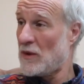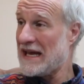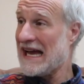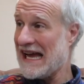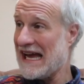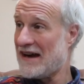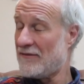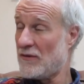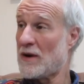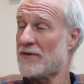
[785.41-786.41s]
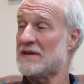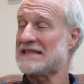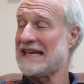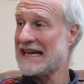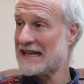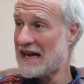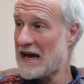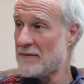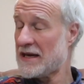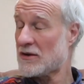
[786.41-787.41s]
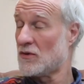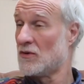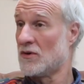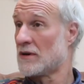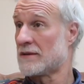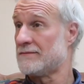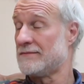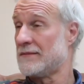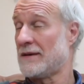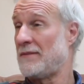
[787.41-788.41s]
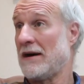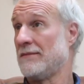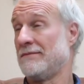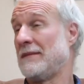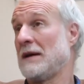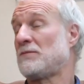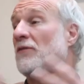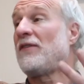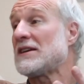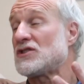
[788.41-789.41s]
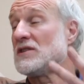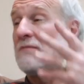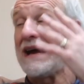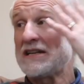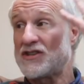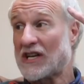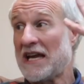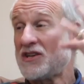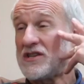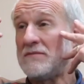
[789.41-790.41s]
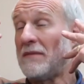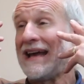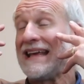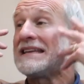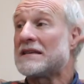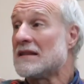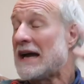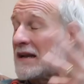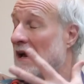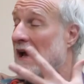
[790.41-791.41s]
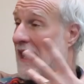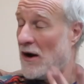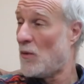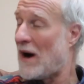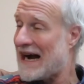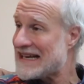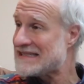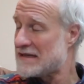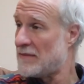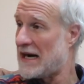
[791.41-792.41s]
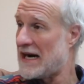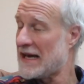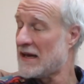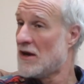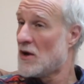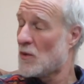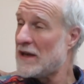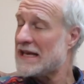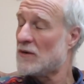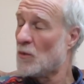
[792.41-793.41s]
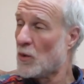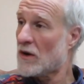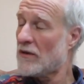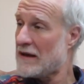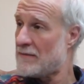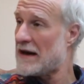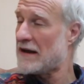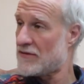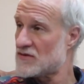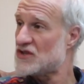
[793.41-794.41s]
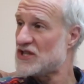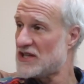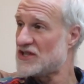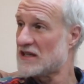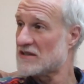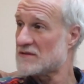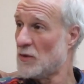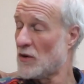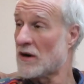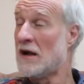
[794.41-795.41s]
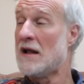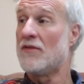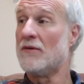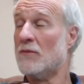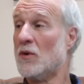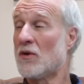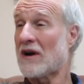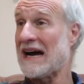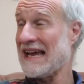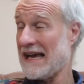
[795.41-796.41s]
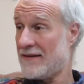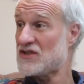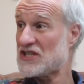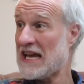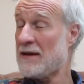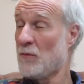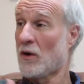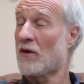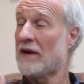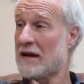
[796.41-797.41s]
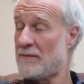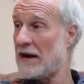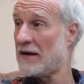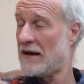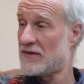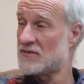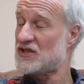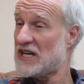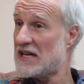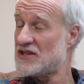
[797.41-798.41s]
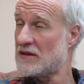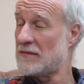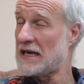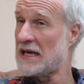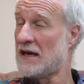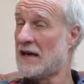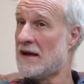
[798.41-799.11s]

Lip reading: we have, whether it's economic or about my profession, my education, my intellect, how wise am I, we can worry about others judging us more. The more I have shame worrying about others judging me,